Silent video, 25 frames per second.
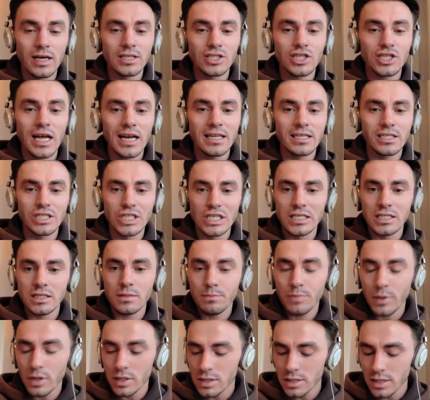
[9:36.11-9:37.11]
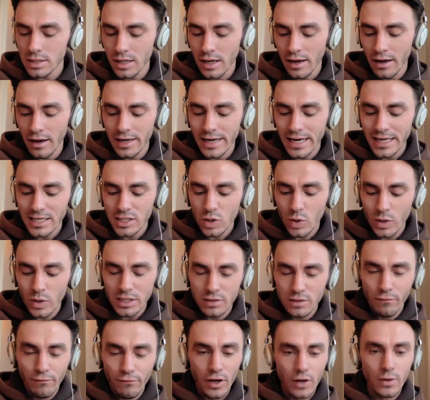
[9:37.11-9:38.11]
challenges. But next
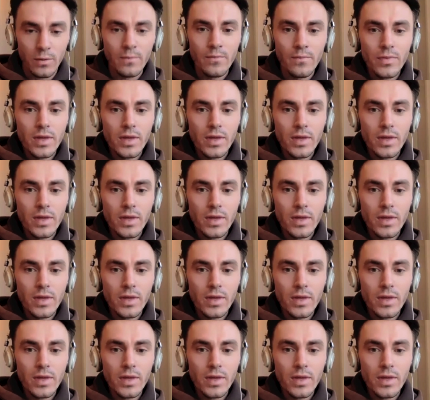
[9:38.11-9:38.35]
question for you.